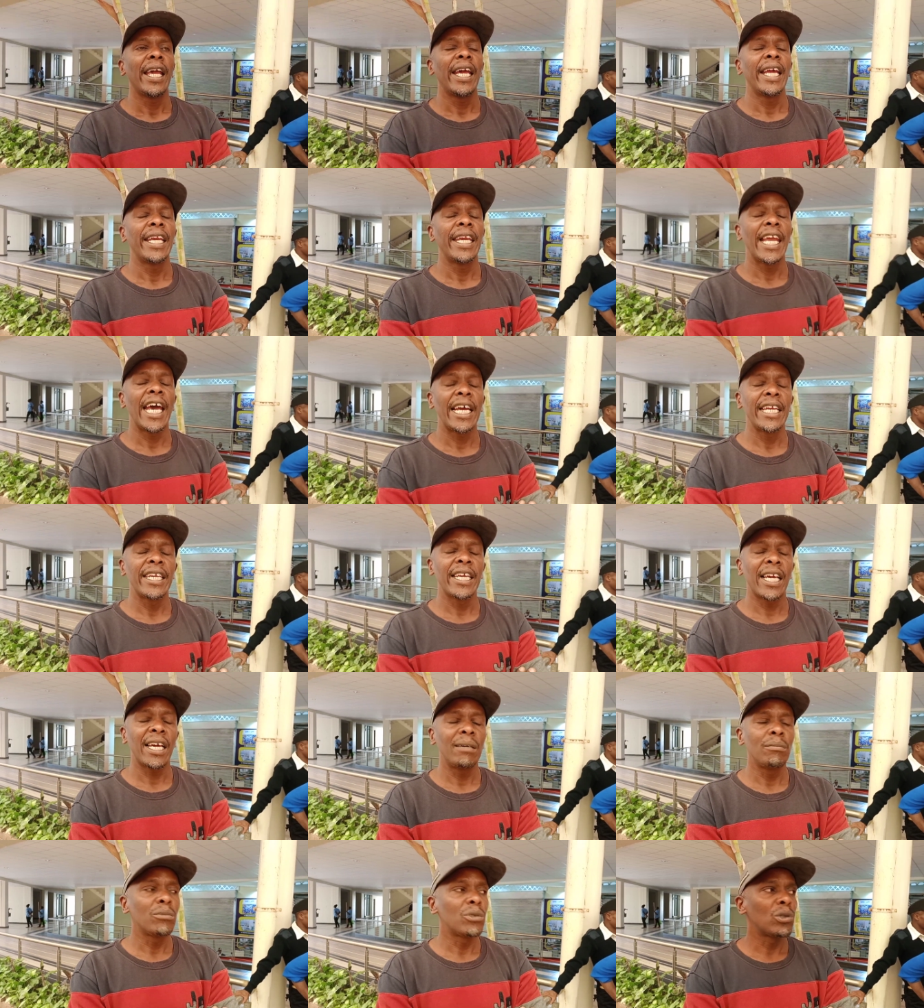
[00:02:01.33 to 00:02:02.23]
And I'd
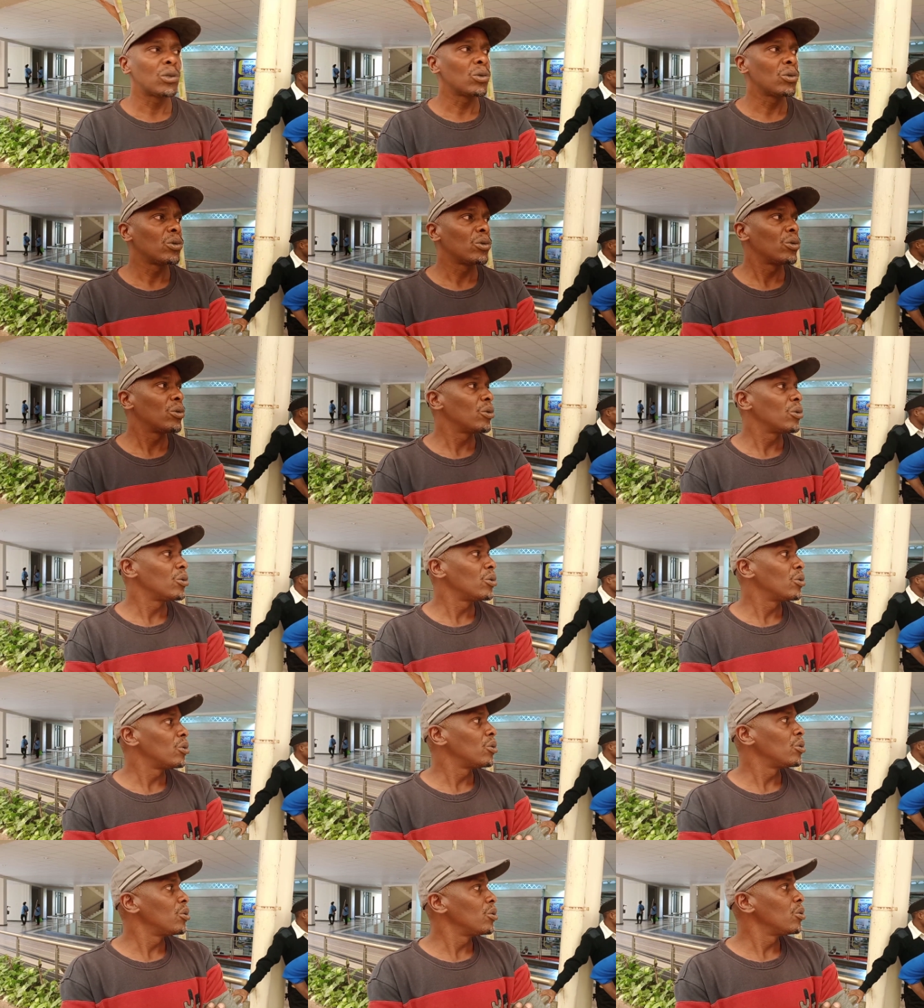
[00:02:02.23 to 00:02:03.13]
come to
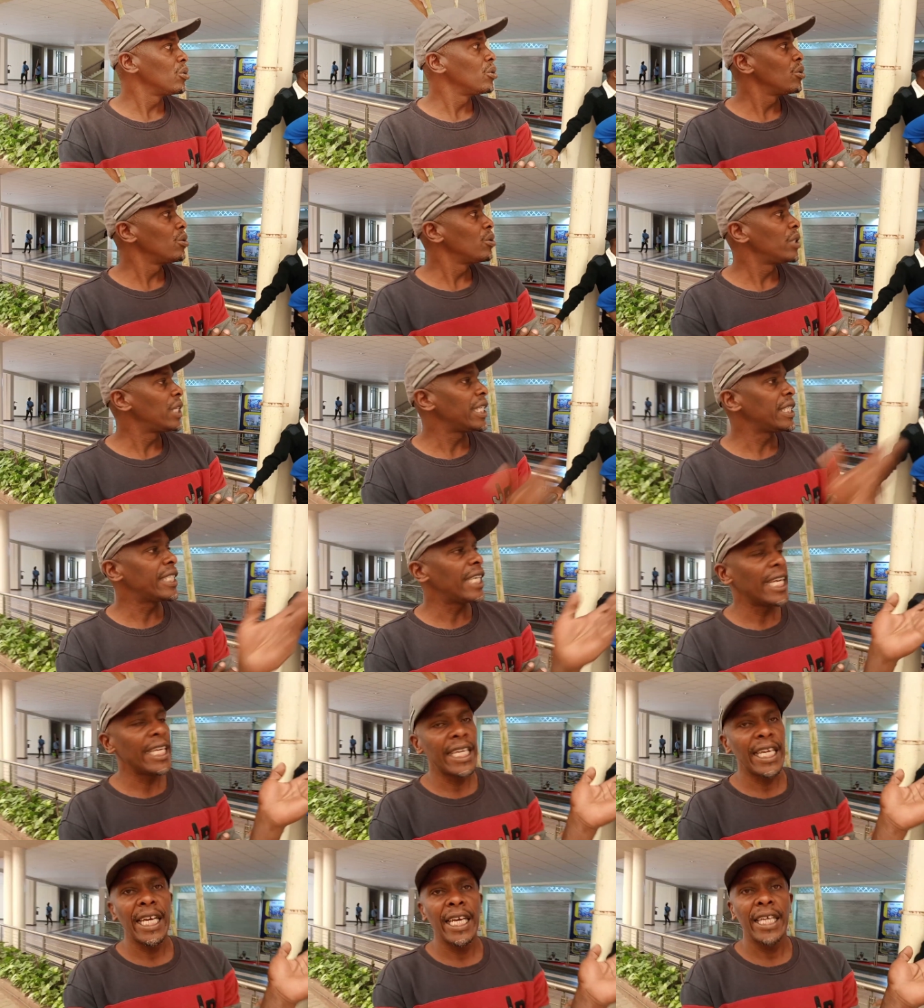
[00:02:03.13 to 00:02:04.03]
the
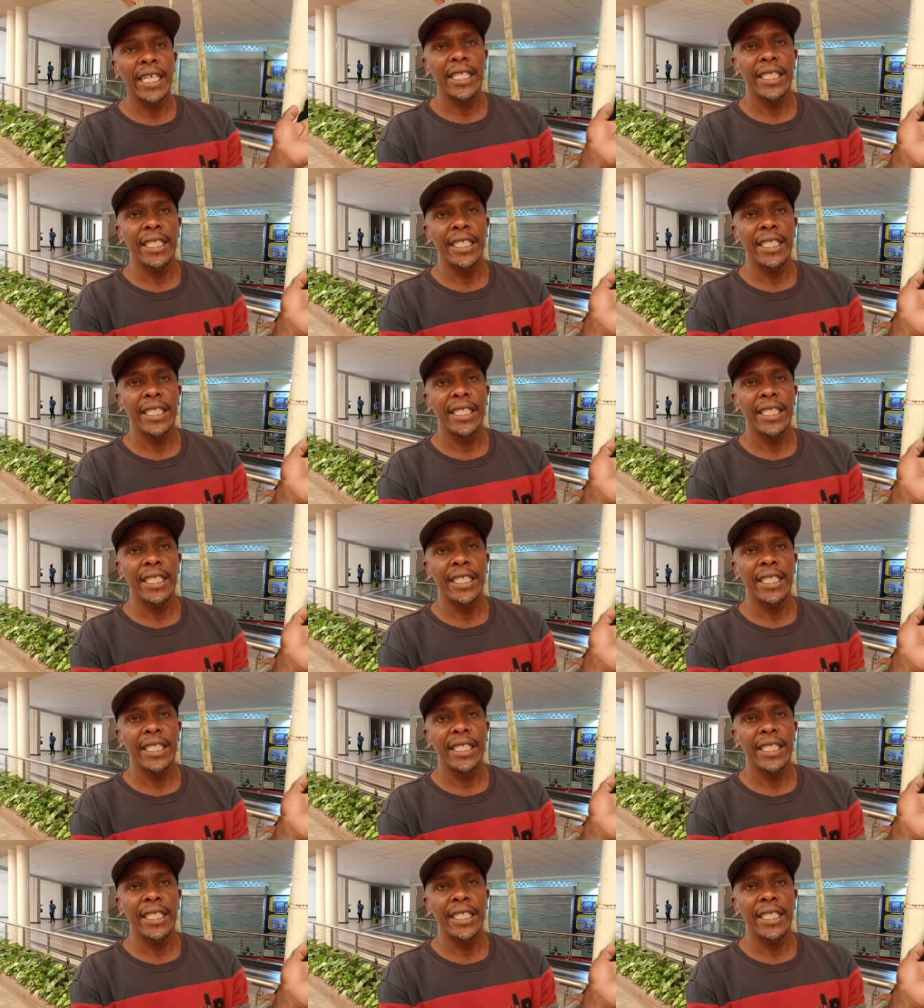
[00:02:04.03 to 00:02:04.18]
China